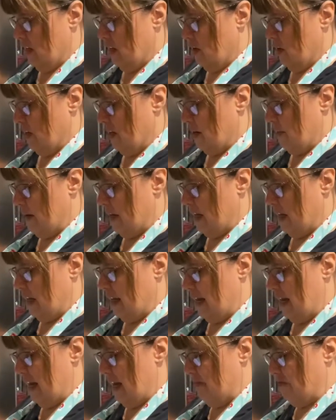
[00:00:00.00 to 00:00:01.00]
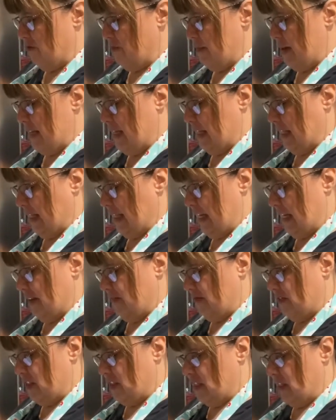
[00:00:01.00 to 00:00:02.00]
Got about half a minute
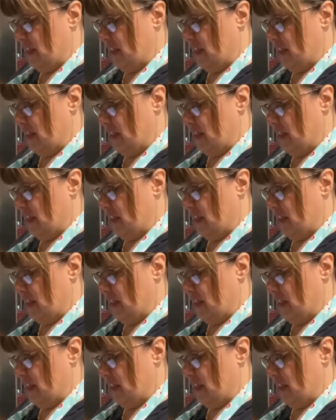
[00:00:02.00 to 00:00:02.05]
left,